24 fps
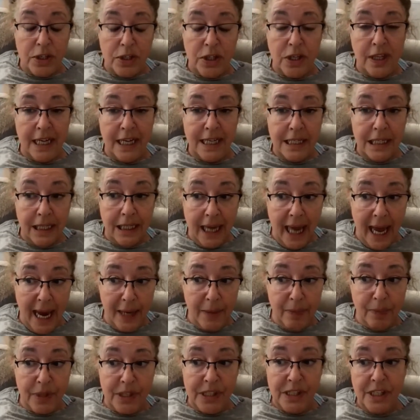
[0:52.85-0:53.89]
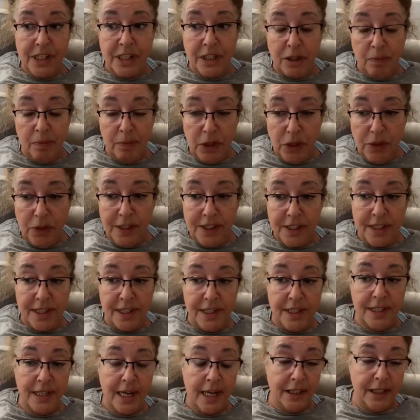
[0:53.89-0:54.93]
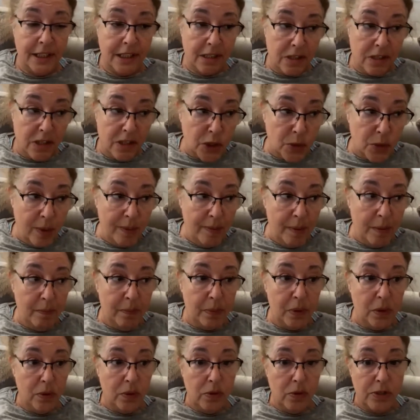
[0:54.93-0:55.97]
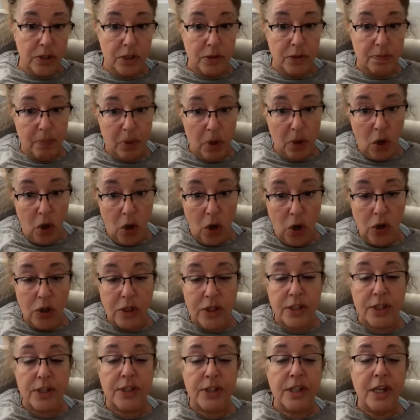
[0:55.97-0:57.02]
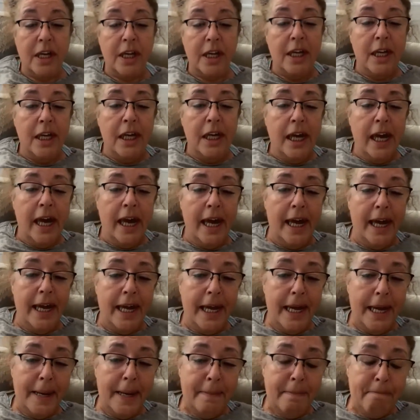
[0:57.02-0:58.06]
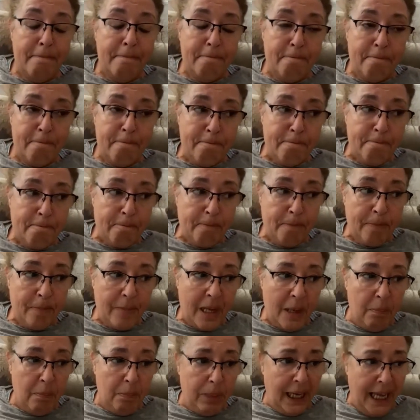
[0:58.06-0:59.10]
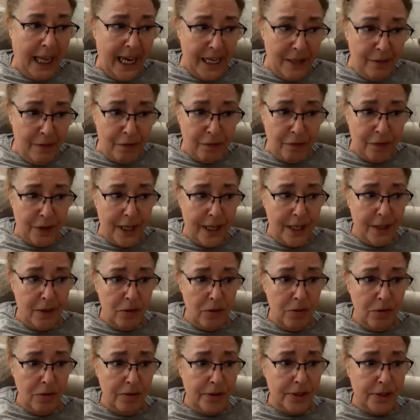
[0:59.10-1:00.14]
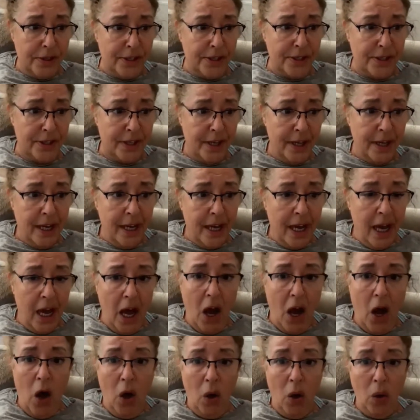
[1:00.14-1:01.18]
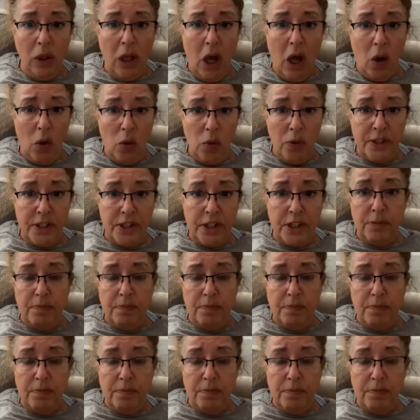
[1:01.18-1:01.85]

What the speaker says: So that's libraries, community centres, swimming pools, sports, playing fields, a whole host,